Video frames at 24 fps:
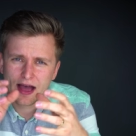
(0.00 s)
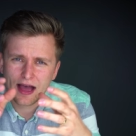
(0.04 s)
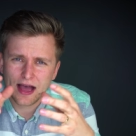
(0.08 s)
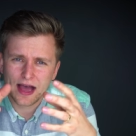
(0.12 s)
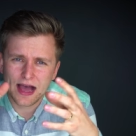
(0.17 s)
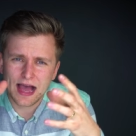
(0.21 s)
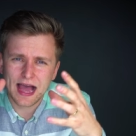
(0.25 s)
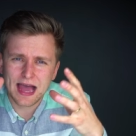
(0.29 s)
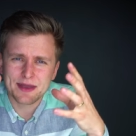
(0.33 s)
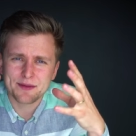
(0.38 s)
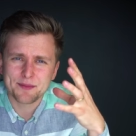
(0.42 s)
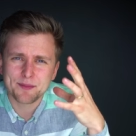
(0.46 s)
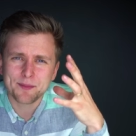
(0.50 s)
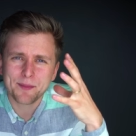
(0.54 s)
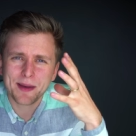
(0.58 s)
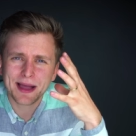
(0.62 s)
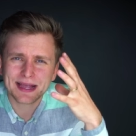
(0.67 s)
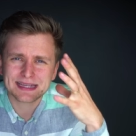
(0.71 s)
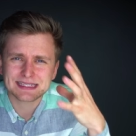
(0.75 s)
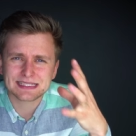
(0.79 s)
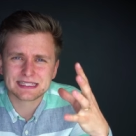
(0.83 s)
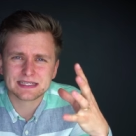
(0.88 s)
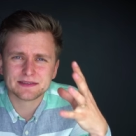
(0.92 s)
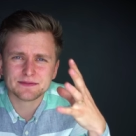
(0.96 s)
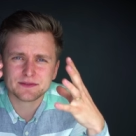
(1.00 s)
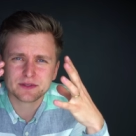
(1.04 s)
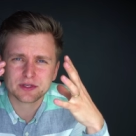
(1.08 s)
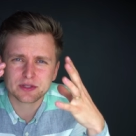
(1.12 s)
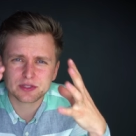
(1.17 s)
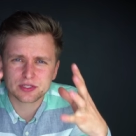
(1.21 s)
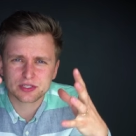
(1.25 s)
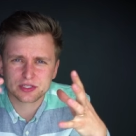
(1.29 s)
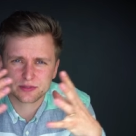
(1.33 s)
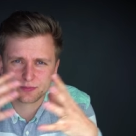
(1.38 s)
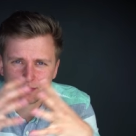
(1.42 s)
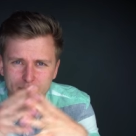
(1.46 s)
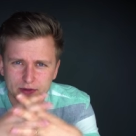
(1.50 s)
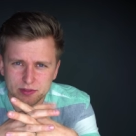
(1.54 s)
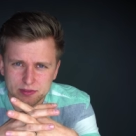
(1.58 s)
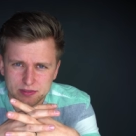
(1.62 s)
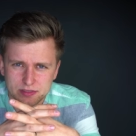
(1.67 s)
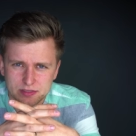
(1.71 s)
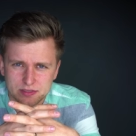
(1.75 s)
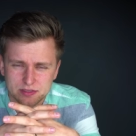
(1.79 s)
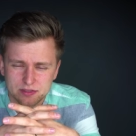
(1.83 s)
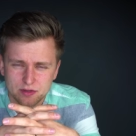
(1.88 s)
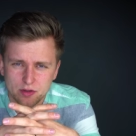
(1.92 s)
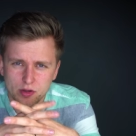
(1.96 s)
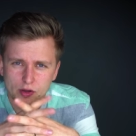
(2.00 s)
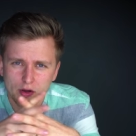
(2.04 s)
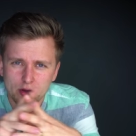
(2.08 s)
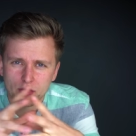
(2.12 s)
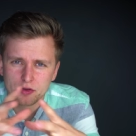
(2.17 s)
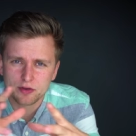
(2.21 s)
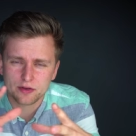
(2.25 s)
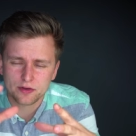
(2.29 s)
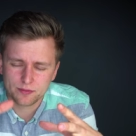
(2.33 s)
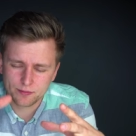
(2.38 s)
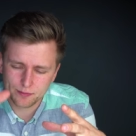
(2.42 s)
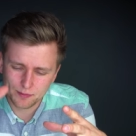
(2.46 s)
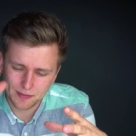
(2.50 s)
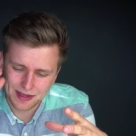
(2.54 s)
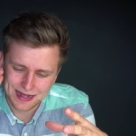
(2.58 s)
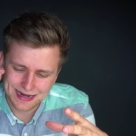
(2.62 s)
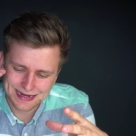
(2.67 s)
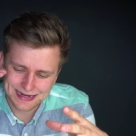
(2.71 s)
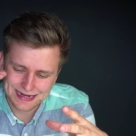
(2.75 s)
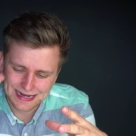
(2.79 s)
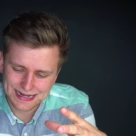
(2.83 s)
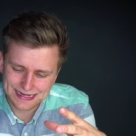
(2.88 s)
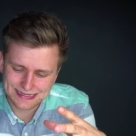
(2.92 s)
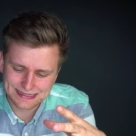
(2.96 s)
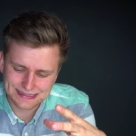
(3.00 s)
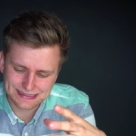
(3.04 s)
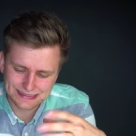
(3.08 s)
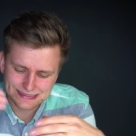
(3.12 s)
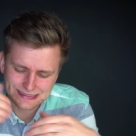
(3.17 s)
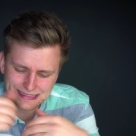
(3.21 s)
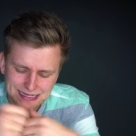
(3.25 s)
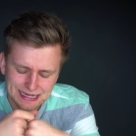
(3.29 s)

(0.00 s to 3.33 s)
I had massive dust spots on my lens,